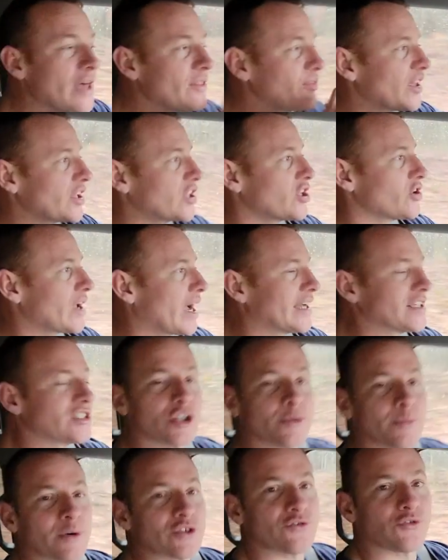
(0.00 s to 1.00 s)
Thank you guys
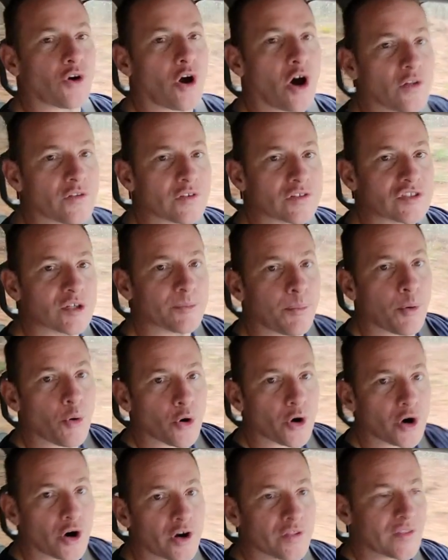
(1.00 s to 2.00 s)
so much for all the
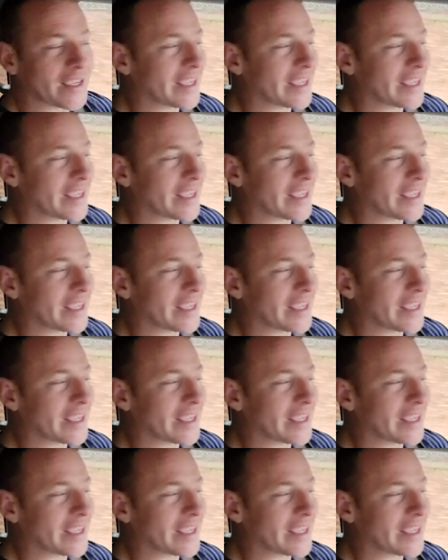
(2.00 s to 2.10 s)
support.